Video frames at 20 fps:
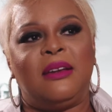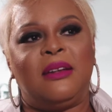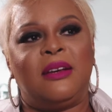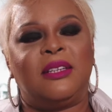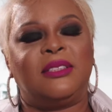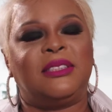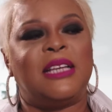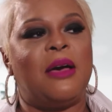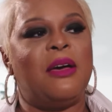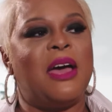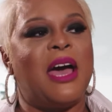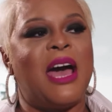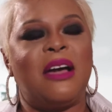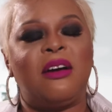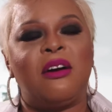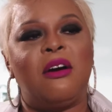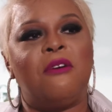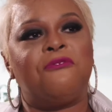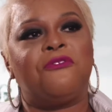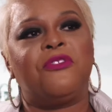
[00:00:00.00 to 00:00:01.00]
Because I
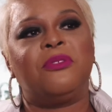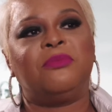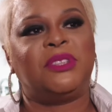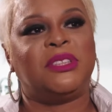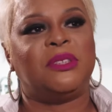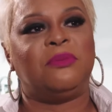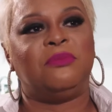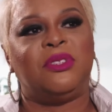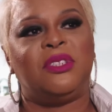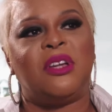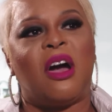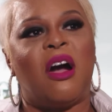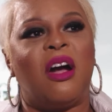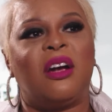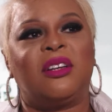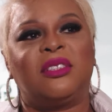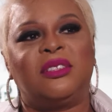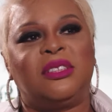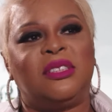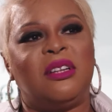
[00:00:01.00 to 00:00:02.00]
come from some
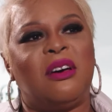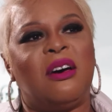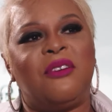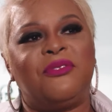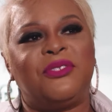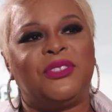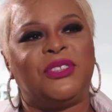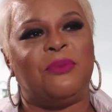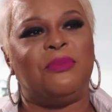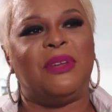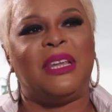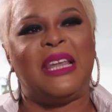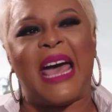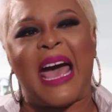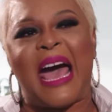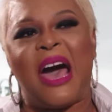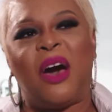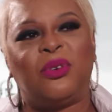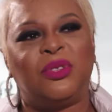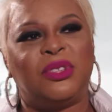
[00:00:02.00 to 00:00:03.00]
dark stuff, some
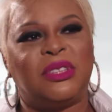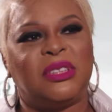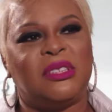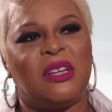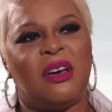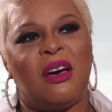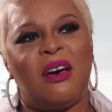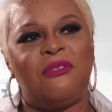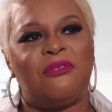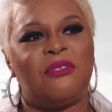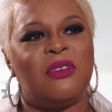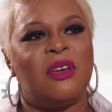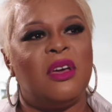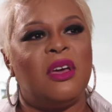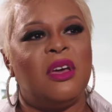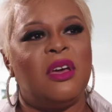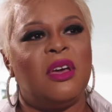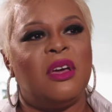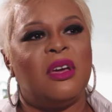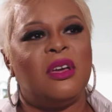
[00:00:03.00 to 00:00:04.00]
loud stuff,
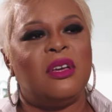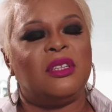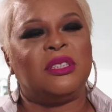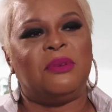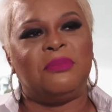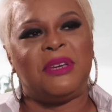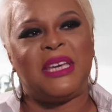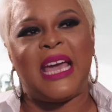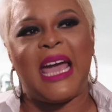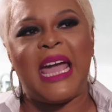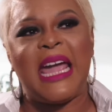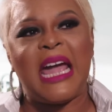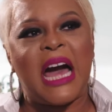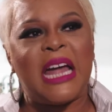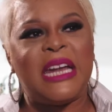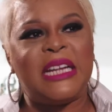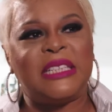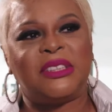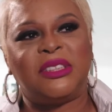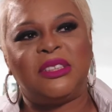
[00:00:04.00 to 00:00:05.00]
some
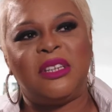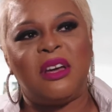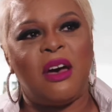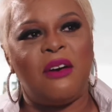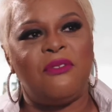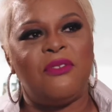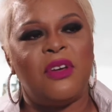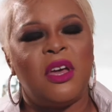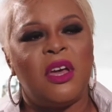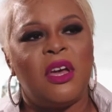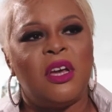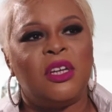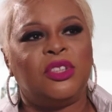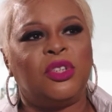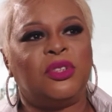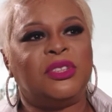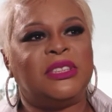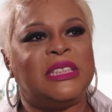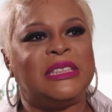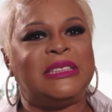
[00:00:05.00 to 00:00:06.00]
chaotic stuff.
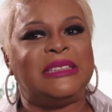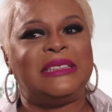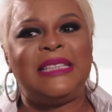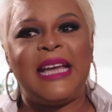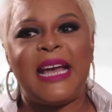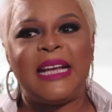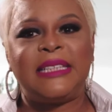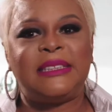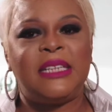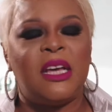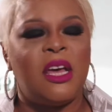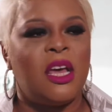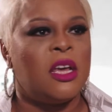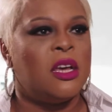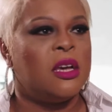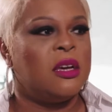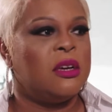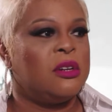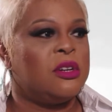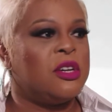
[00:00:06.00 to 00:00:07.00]
So success
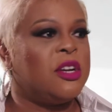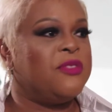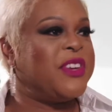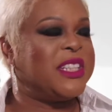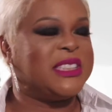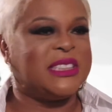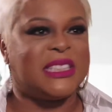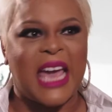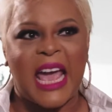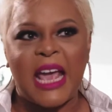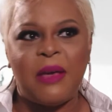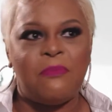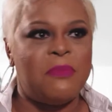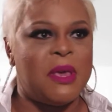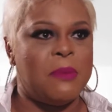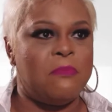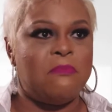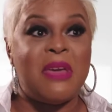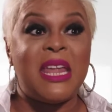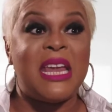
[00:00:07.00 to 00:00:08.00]
could have escaped
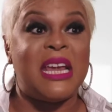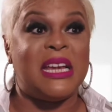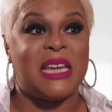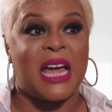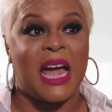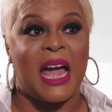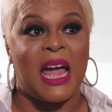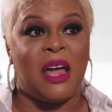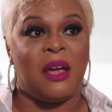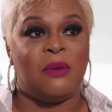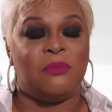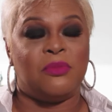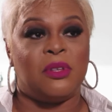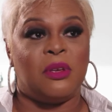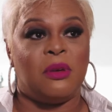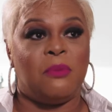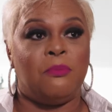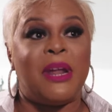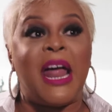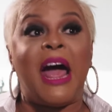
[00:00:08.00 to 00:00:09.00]
me many times,
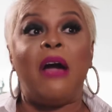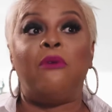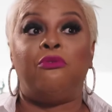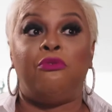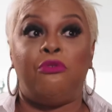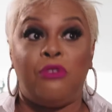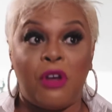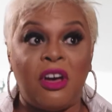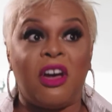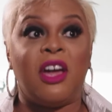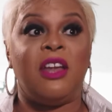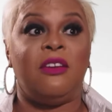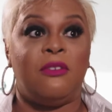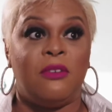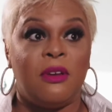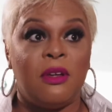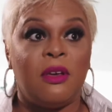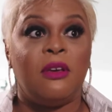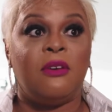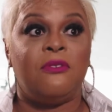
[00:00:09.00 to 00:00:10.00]
but I run
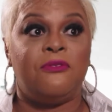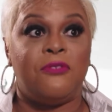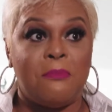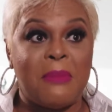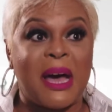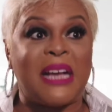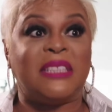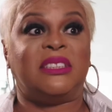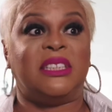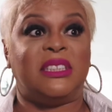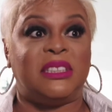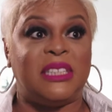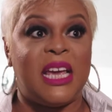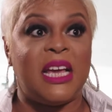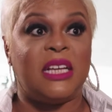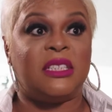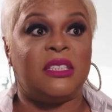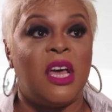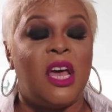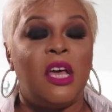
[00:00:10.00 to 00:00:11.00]
for my
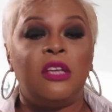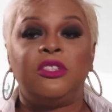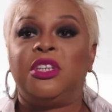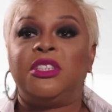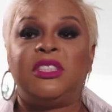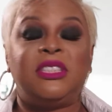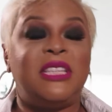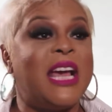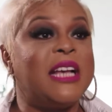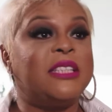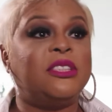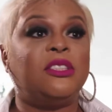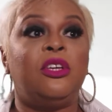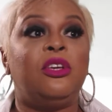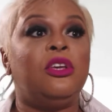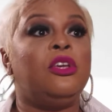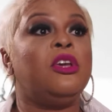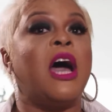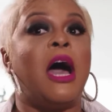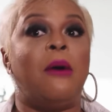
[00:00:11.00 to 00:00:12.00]
success. Success,
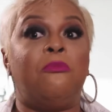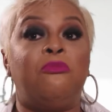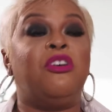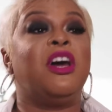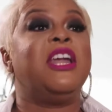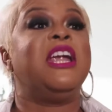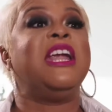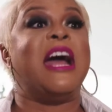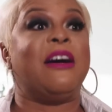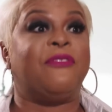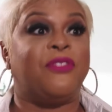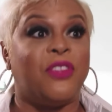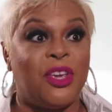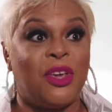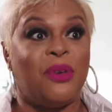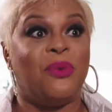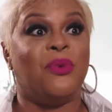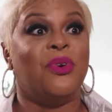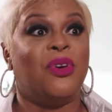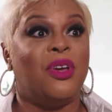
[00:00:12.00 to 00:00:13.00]
I'm running after
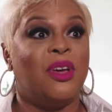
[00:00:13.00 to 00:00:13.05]
you.